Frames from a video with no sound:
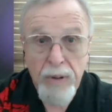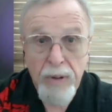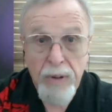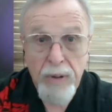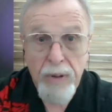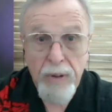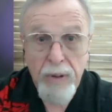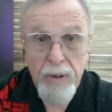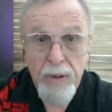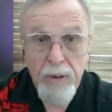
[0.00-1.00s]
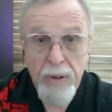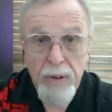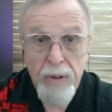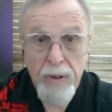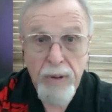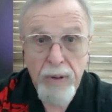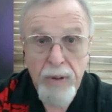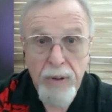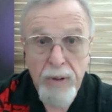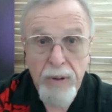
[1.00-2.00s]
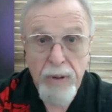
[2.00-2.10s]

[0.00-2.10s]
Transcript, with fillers: two impairments then